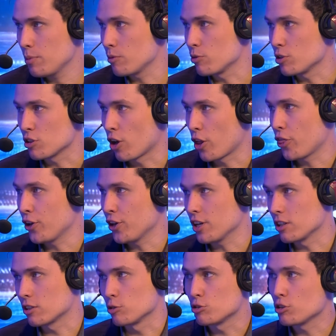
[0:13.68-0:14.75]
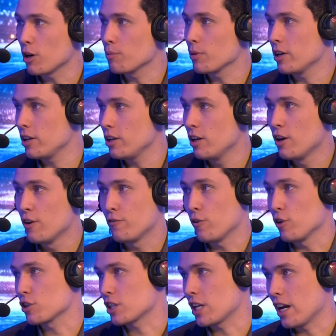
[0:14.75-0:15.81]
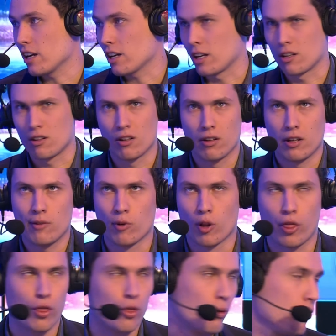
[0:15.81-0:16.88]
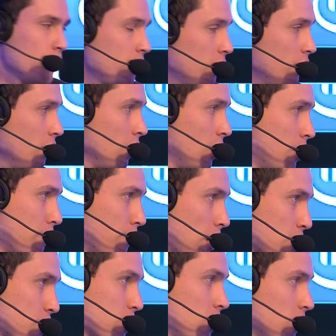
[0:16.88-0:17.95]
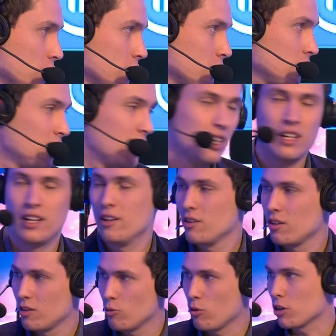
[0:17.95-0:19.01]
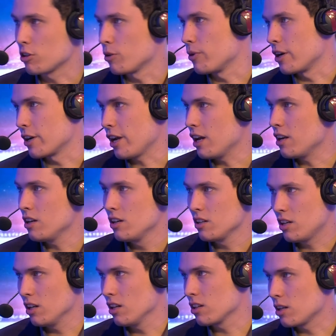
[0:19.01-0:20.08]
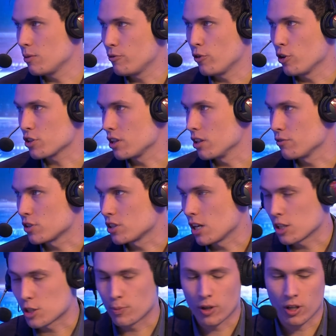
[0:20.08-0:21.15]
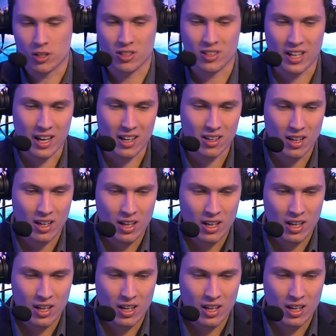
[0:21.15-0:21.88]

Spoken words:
it. We saw Thinkard go top lane, first gank at level 3, flash gone, walked up there again, killed him, first kill for Zion Spartan. And,